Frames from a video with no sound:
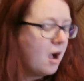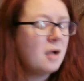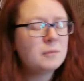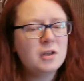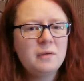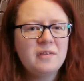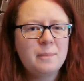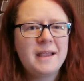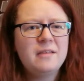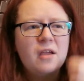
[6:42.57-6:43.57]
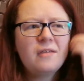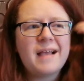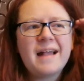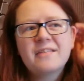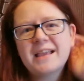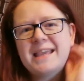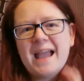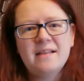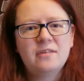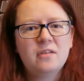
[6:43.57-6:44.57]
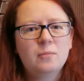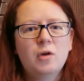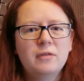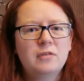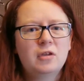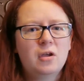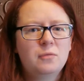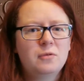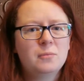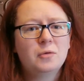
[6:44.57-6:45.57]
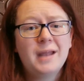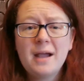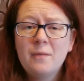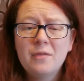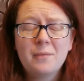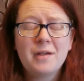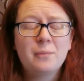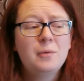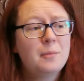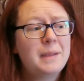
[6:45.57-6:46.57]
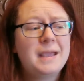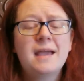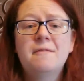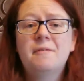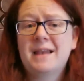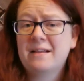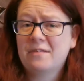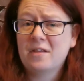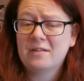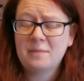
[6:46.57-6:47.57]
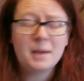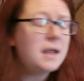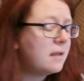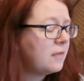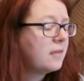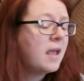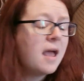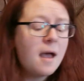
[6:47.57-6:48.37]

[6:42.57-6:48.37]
I'm going to explain those as I get to them rather than go through them all now, otherwise we will be here for the next 30 minutes.